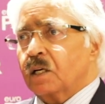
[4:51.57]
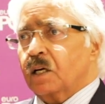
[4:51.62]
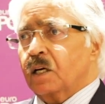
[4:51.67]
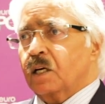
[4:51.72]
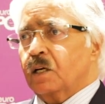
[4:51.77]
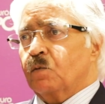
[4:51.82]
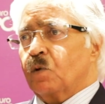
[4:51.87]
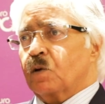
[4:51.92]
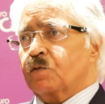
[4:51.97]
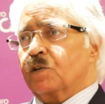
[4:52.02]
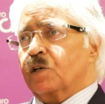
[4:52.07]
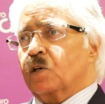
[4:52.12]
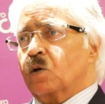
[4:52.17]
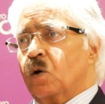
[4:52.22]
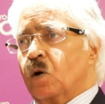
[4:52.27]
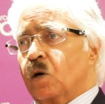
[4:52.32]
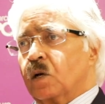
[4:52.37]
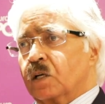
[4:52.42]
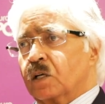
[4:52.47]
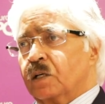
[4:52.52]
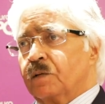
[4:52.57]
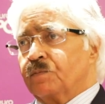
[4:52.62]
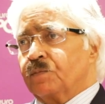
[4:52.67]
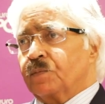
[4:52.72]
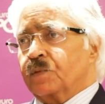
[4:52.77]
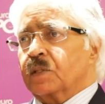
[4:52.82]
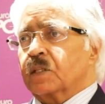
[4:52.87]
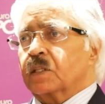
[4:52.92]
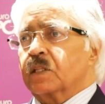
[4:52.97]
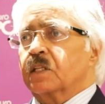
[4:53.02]
in what we call
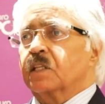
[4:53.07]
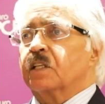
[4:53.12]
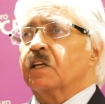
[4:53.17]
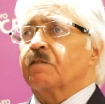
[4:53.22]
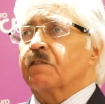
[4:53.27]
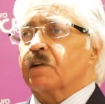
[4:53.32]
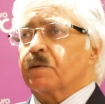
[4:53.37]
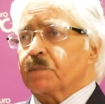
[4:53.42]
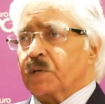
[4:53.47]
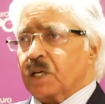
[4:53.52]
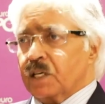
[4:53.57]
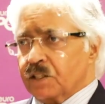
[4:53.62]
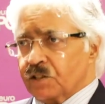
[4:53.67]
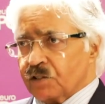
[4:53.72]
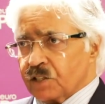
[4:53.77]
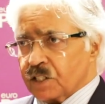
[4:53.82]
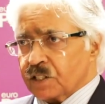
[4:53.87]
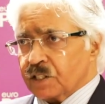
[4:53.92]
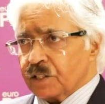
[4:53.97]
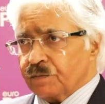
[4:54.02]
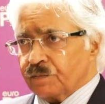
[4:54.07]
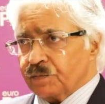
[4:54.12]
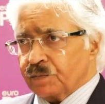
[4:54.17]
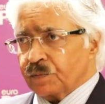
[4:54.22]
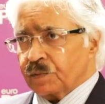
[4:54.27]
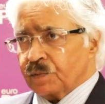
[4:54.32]
the developed countries.